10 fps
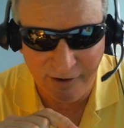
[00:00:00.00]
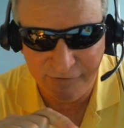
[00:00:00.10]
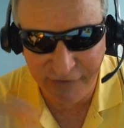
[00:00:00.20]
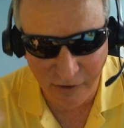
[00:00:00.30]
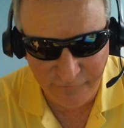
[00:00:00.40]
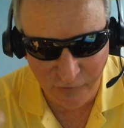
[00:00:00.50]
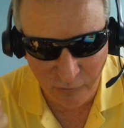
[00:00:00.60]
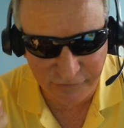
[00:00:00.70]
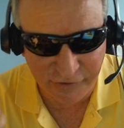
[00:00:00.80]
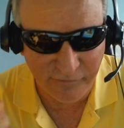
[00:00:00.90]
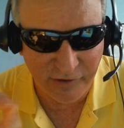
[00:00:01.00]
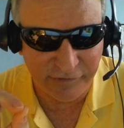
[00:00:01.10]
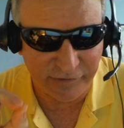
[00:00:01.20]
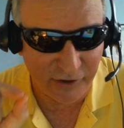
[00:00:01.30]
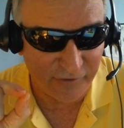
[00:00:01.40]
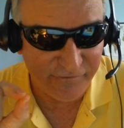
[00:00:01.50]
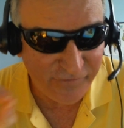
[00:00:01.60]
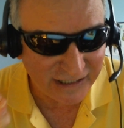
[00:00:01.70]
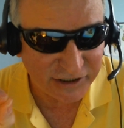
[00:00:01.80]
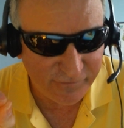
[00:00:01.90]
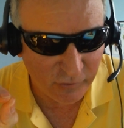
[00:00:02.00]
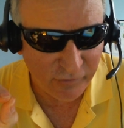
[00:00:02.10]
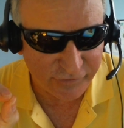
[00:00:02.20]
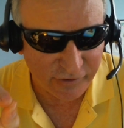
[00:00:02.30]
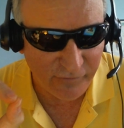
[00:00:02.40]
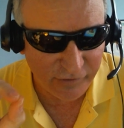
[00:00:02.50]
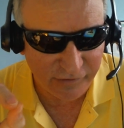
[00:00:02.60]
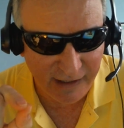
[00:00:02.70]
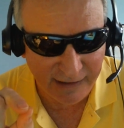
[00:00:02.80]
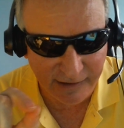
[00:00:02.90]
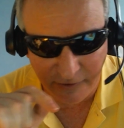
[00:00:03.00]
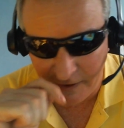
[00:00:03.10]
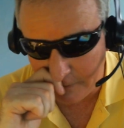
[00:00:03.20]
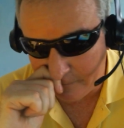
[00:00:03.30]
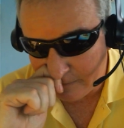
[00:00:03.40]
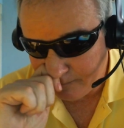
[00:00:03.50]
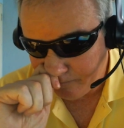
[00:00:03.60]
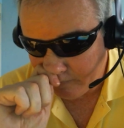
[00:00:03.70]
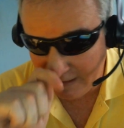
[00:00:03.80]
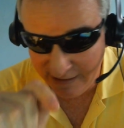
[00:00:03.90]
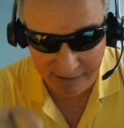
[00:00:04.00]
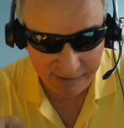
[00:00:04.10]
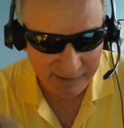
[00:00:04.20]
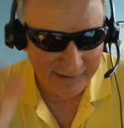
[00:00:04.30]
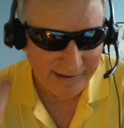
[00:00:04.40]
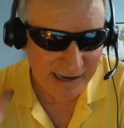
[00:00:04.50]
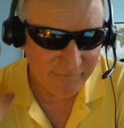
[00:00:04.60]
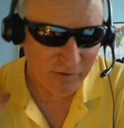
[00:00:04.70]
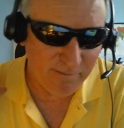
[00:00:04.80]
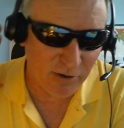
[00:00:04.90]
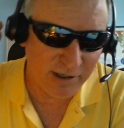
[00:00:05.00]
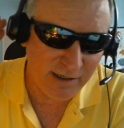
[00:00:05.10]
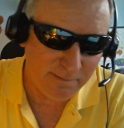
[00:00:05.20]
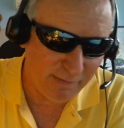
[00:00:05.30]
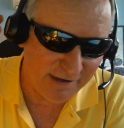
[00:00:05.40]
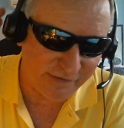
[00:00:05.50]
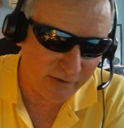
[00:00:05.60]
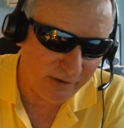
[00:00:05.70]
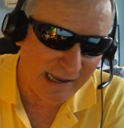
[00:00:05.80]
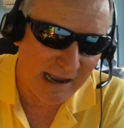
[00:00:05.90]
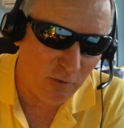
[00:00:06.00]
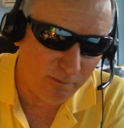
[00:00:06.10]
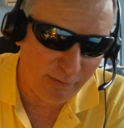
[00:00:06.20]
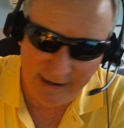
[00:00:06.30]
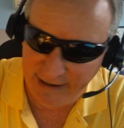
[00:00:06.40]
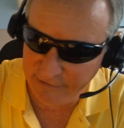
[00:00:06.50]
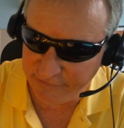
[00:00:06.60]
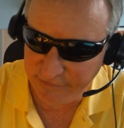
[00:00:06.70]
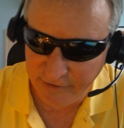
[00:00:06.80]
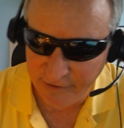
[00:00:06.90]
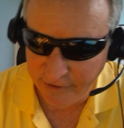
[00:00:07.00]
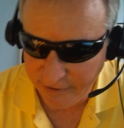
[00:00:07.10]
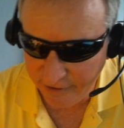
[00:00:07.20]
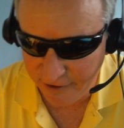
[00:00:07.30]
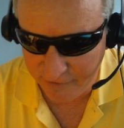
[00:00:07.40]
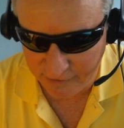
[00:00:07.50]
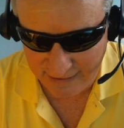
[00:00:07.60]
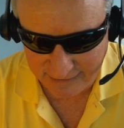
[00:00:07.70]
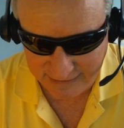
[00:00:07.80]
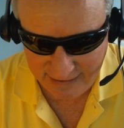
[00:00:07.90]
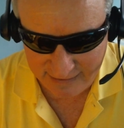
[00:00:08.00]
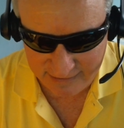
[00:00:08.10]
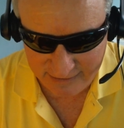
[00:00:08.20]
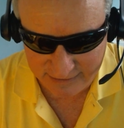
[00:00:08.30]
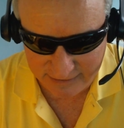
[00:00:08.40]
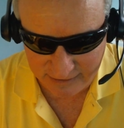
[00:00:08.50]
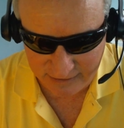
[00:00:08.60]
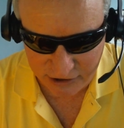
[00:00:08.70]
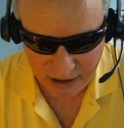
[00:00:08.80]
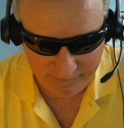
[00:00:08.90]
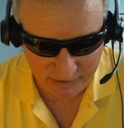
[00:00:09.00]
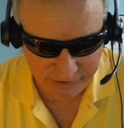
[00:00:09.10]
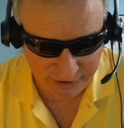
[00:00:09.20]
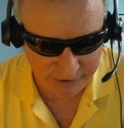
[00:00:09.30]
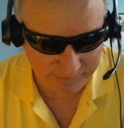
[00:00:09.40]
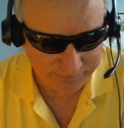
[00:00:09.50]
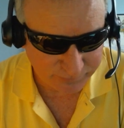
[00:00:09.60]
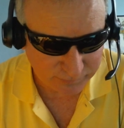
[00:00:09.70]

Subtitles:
cell phone service, their fixed phone service, and internet. And everybody basically out past the Los Andes shopping center